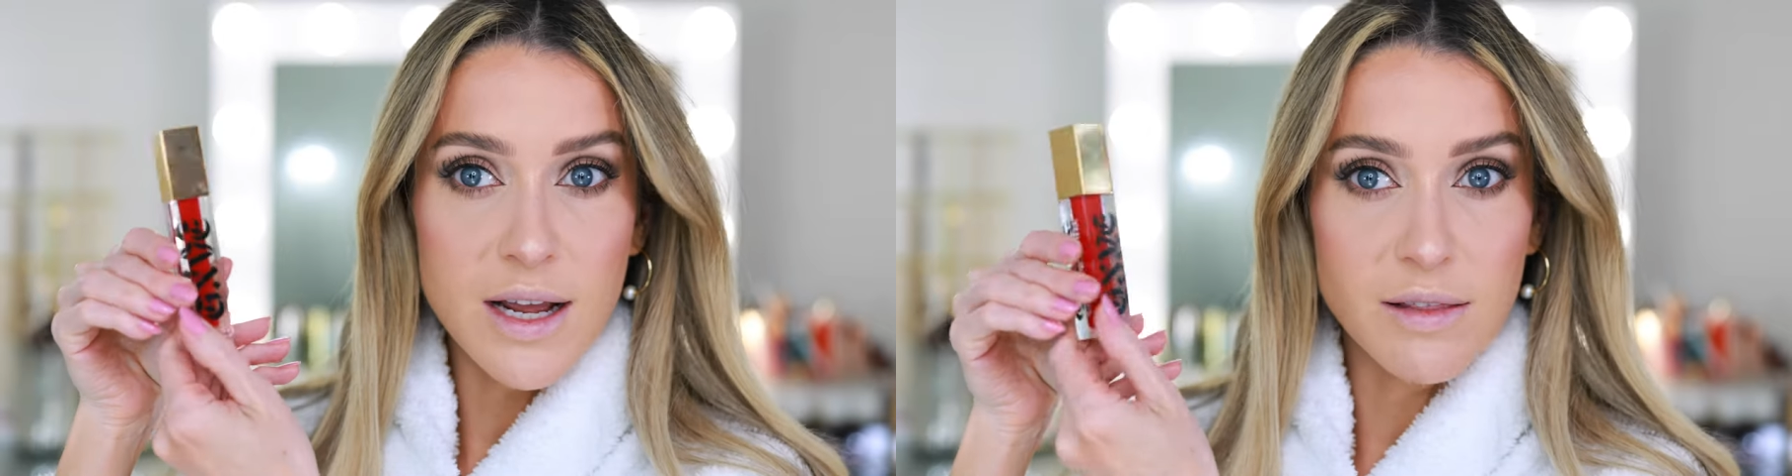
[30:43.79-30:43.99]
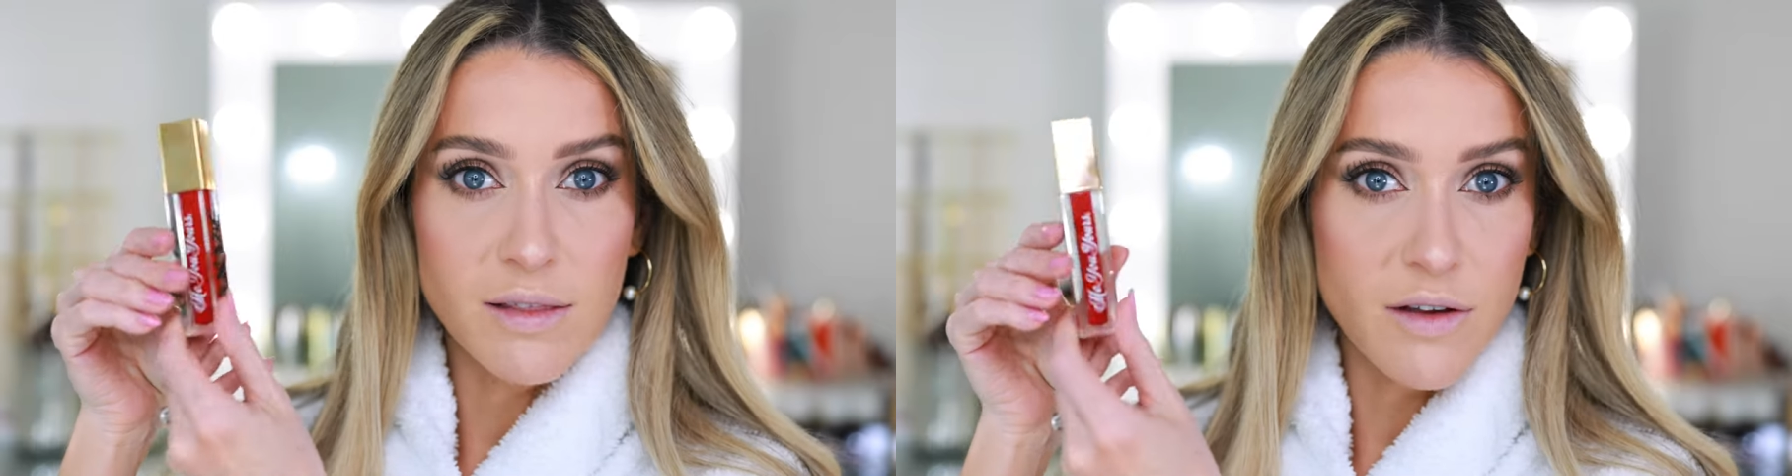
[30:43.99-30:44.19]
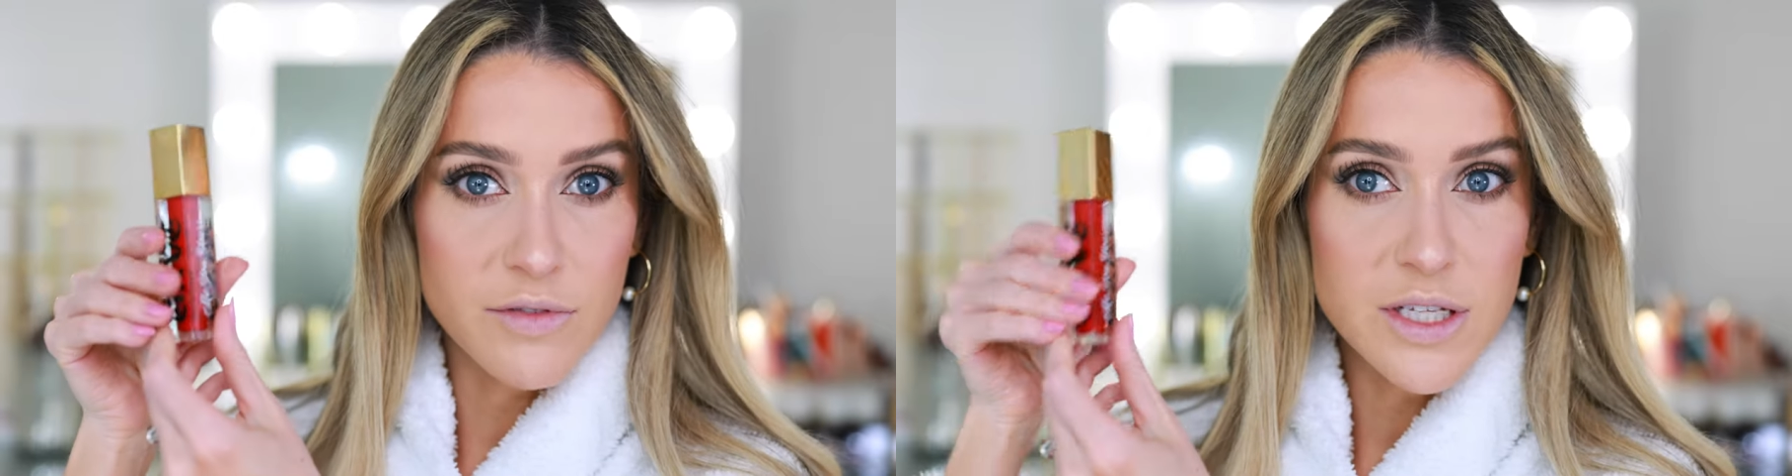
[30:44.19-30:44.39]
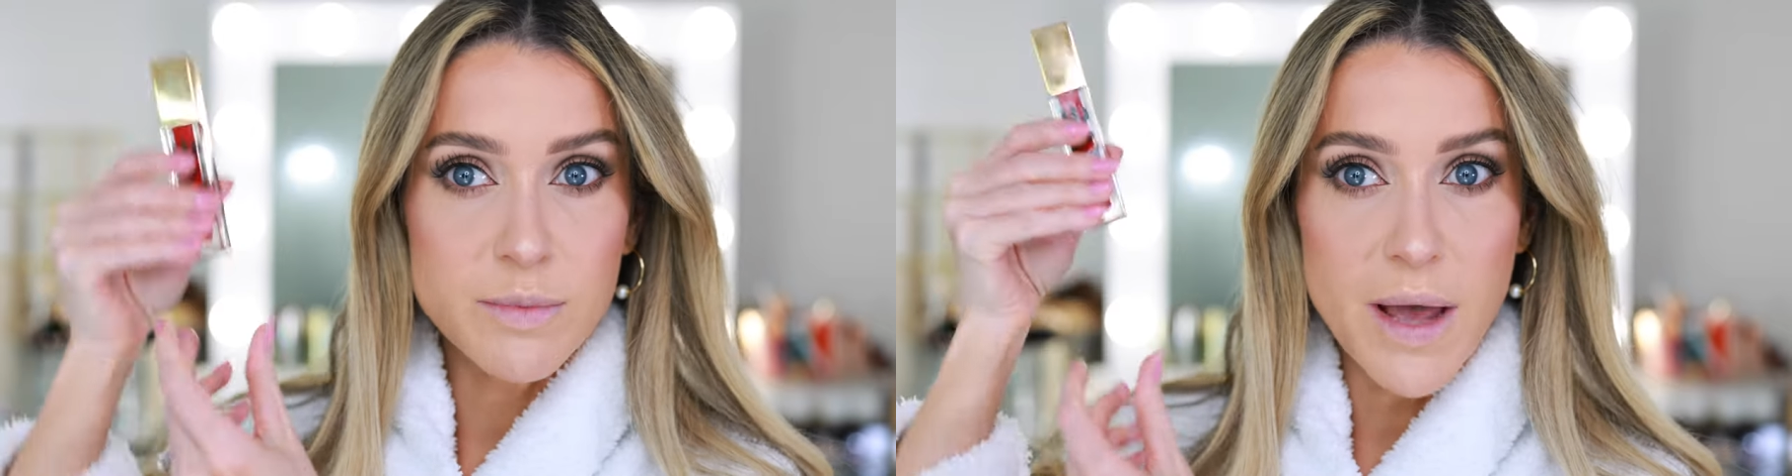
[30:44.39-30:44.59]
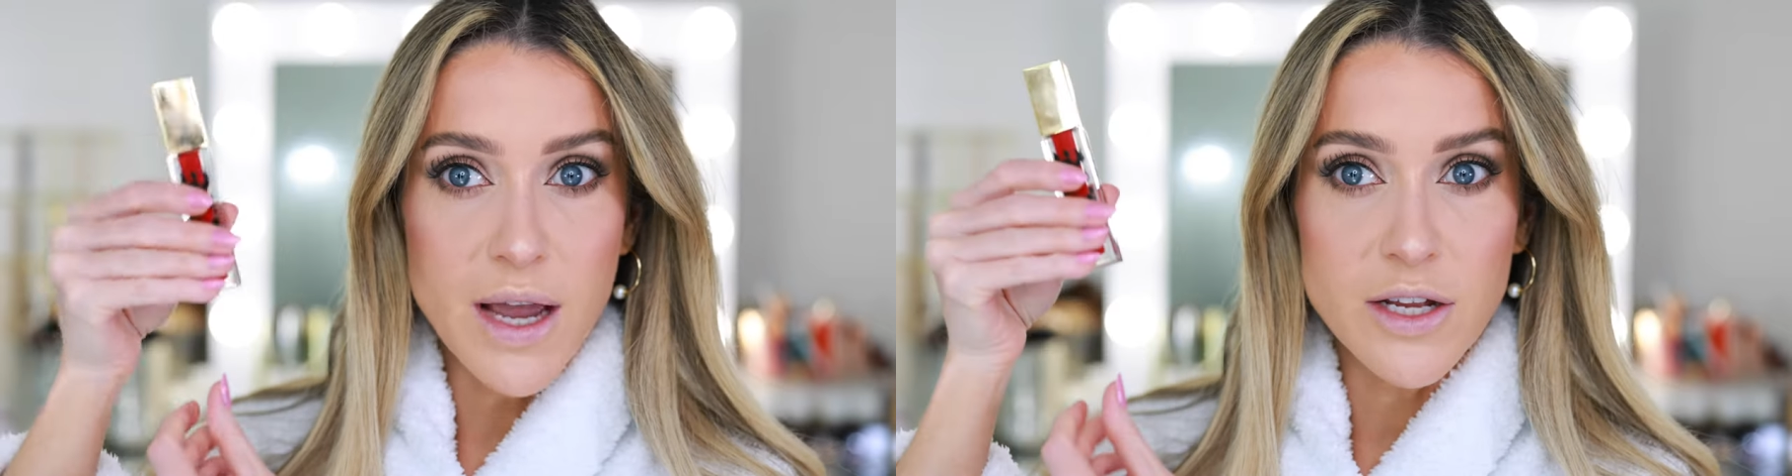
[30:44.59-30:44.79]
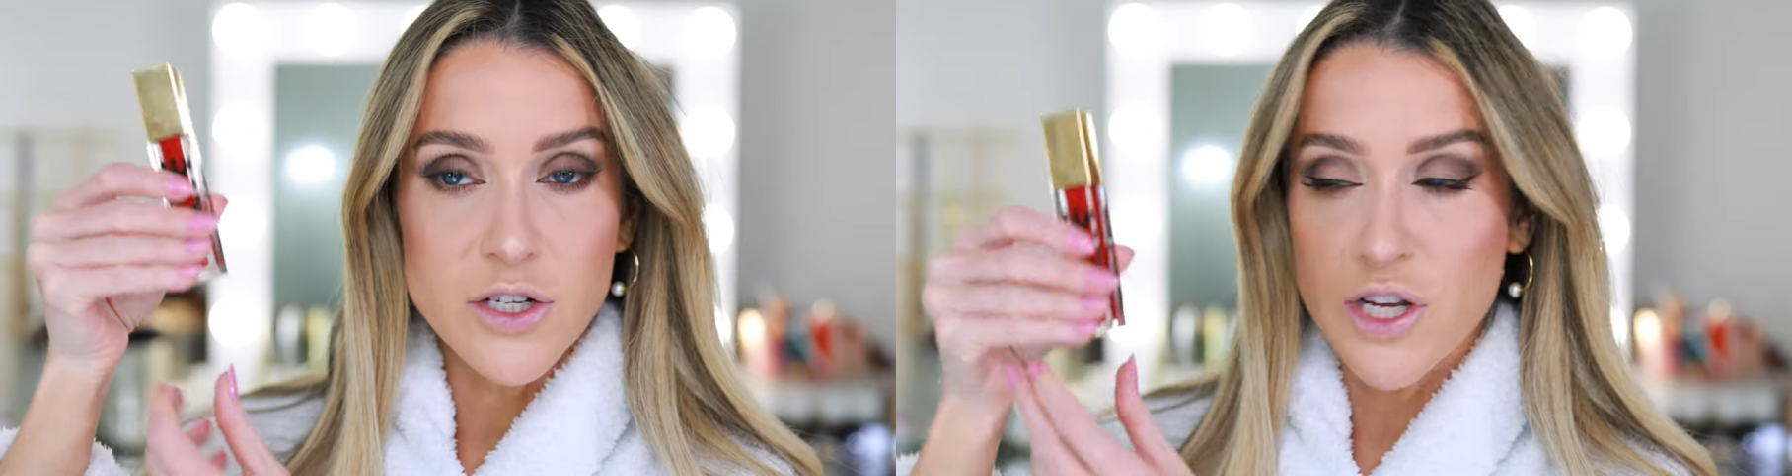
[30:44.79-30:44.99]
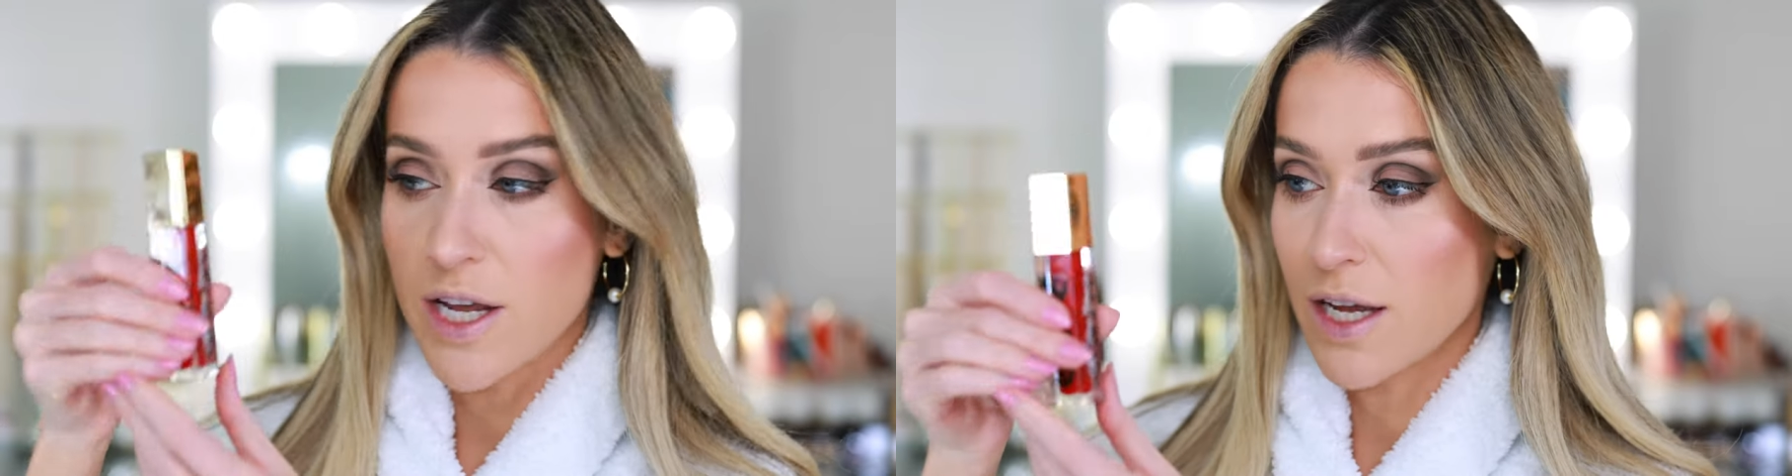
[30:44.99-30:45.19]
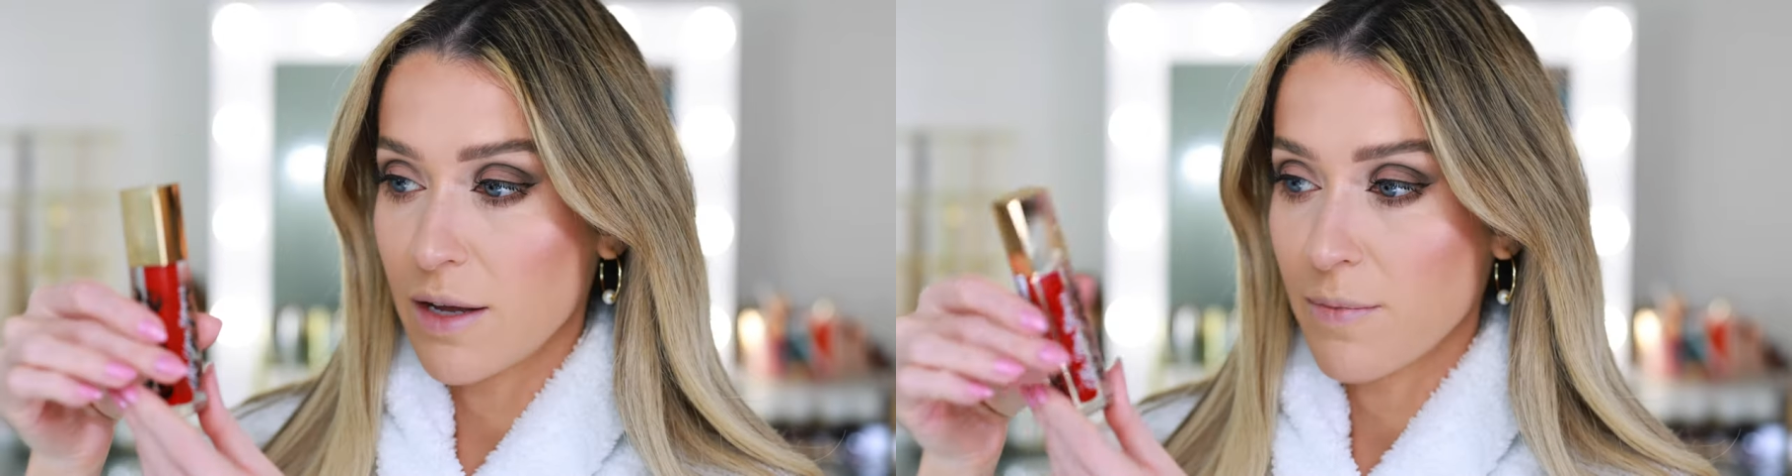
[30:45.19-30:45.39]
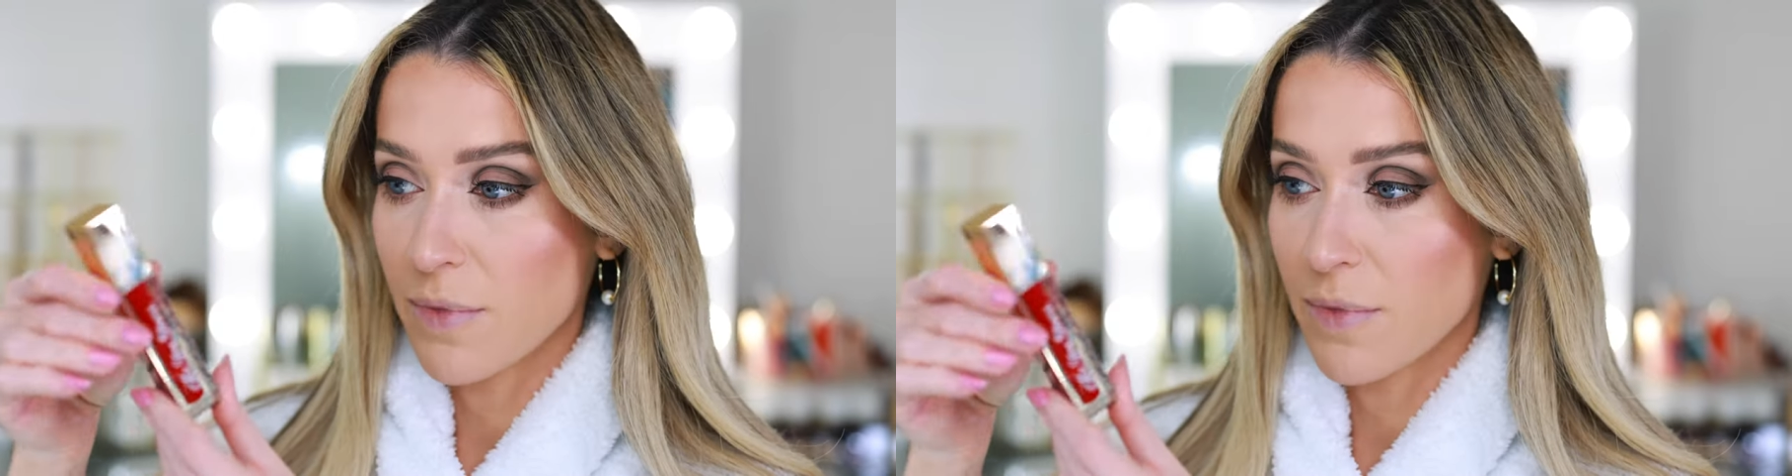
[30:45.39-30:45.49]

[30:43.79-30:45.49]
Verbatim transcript: I love this packaging.